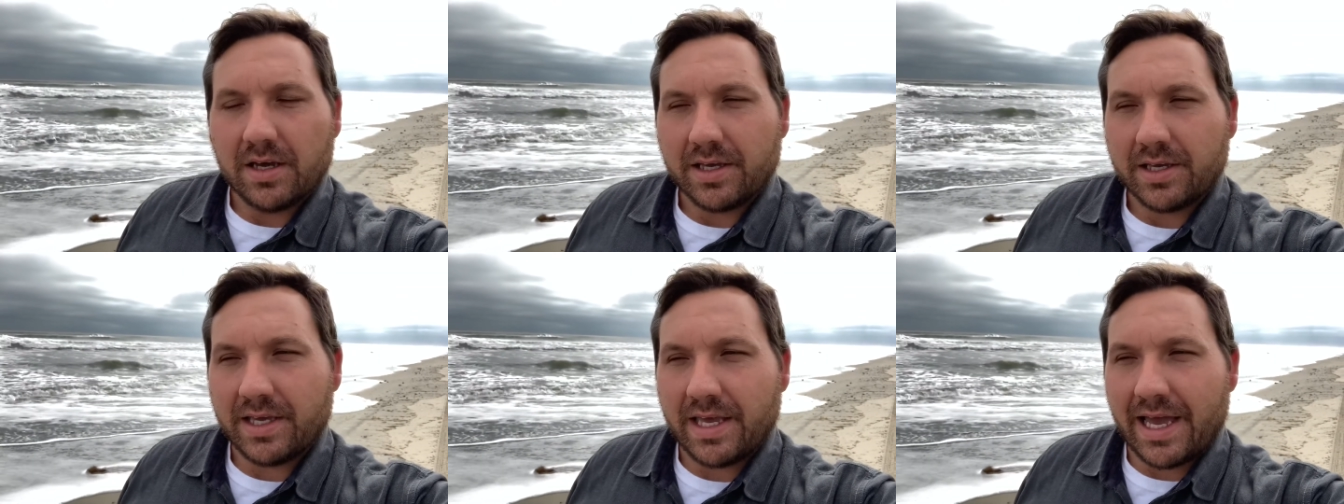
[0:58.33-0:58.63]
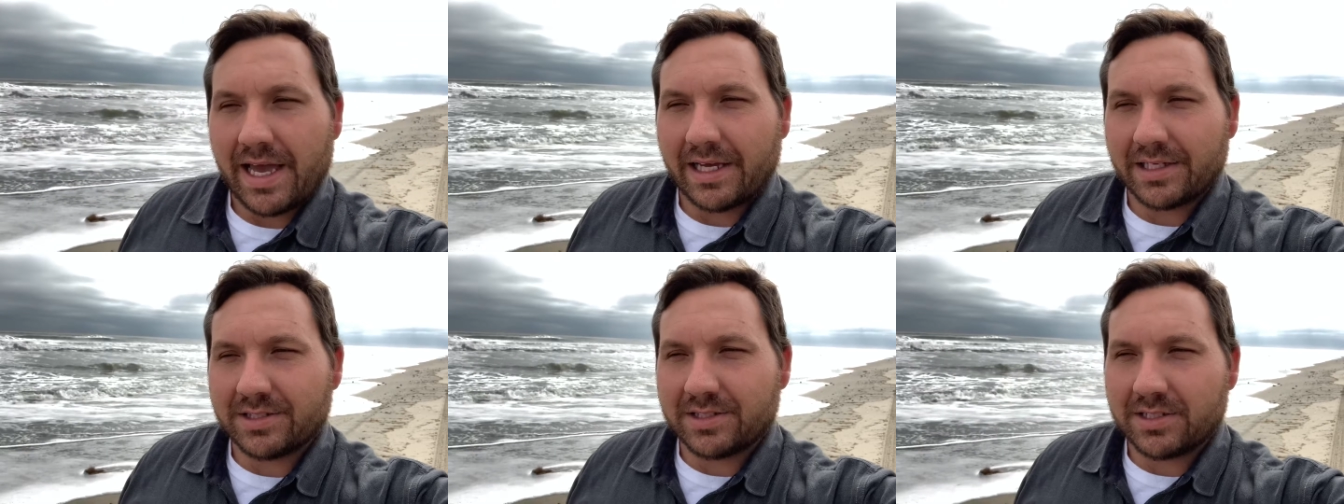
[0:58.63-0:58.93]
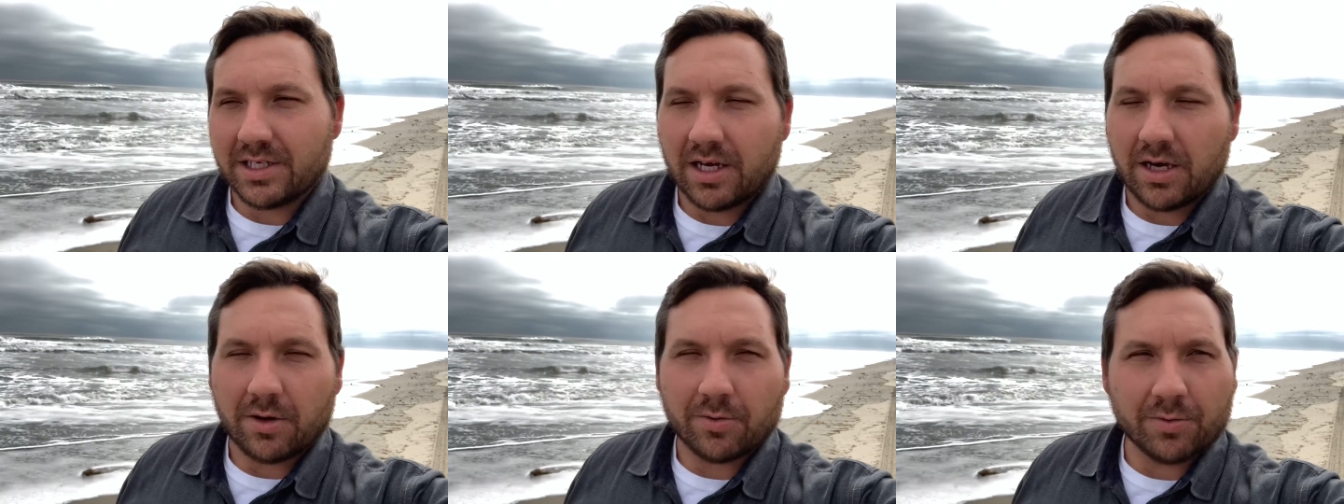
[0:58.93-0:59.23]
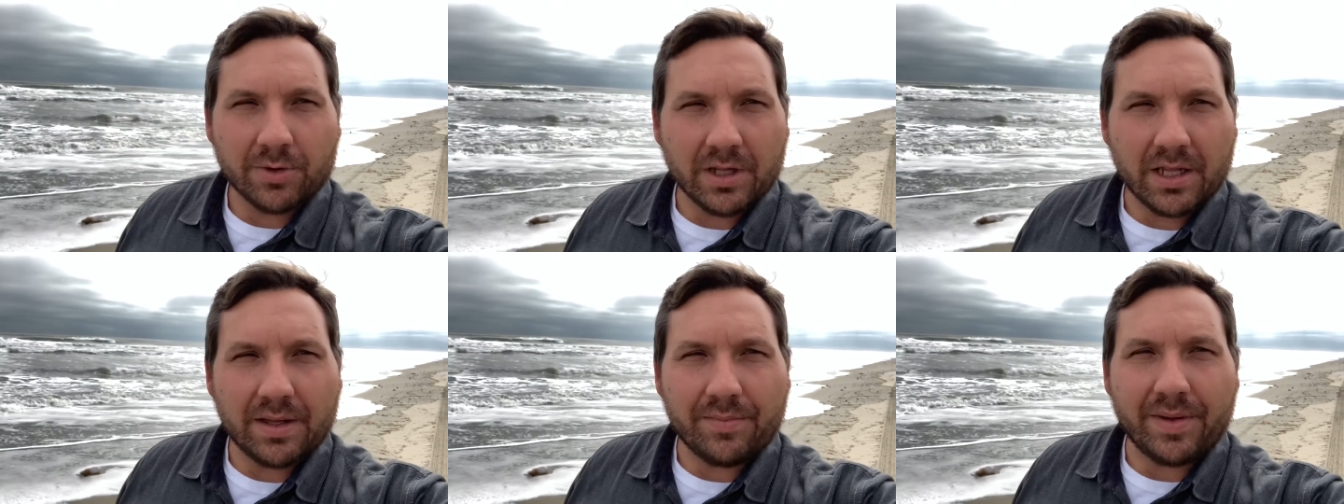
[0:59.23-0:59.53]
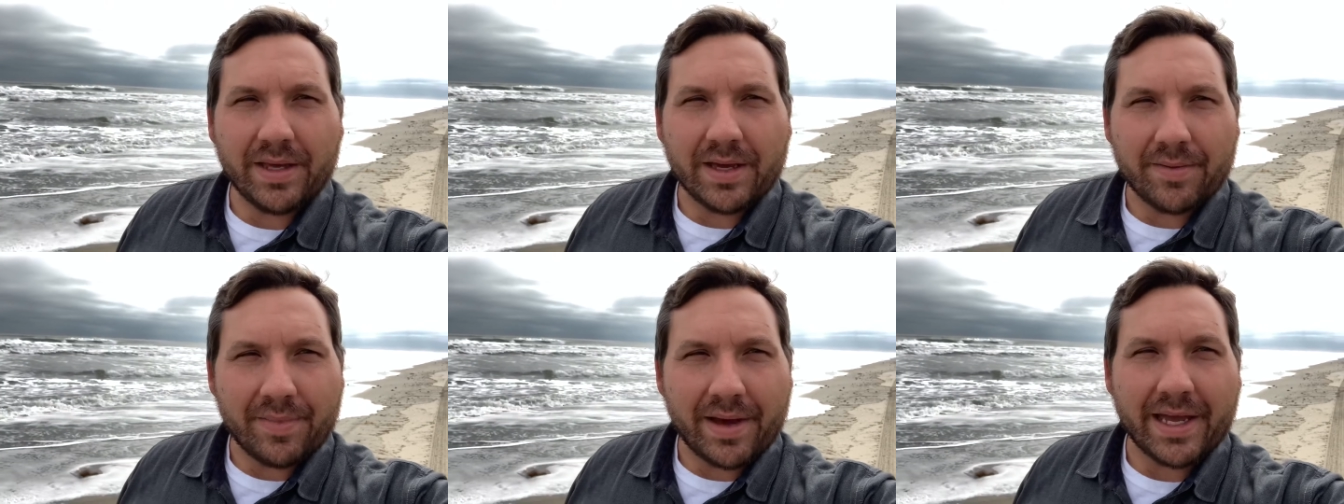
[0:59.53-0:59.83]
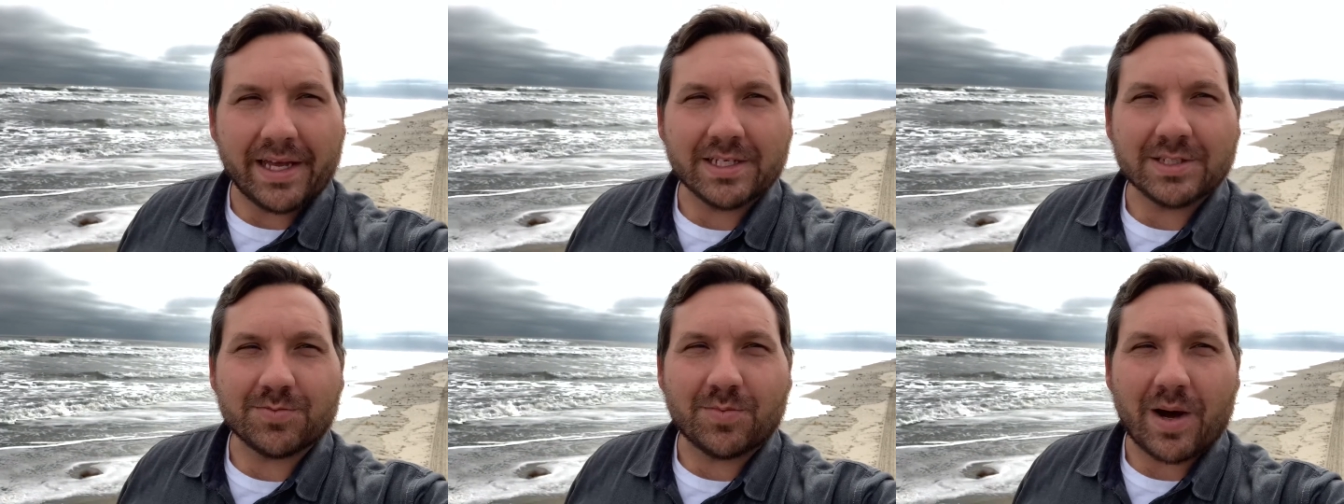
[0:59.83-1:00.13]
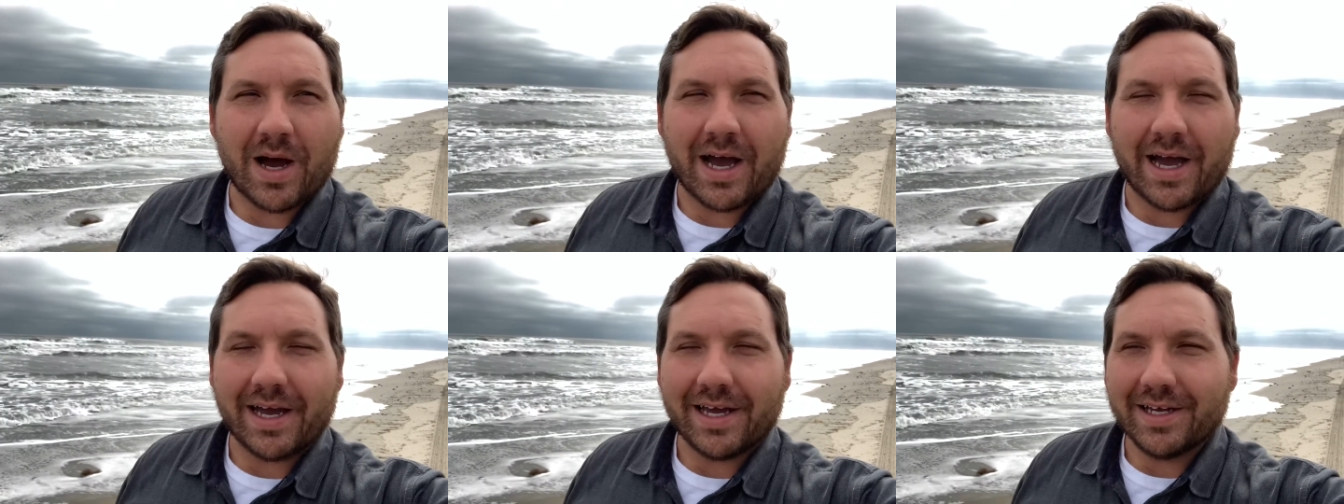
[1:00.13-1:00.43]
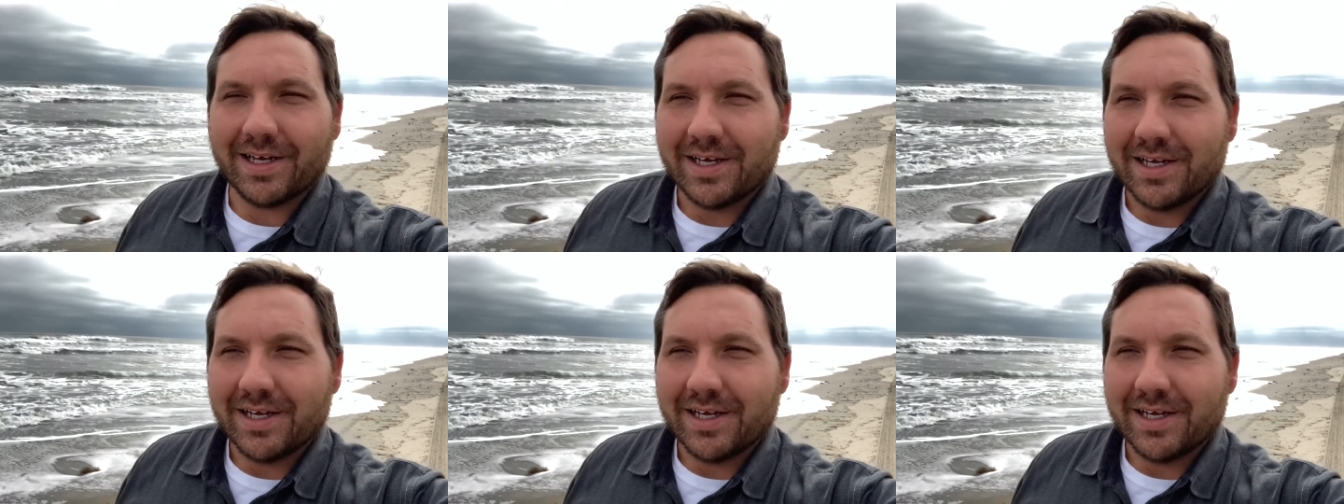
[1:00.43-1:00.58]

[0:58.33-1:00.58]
yet really be amazed by.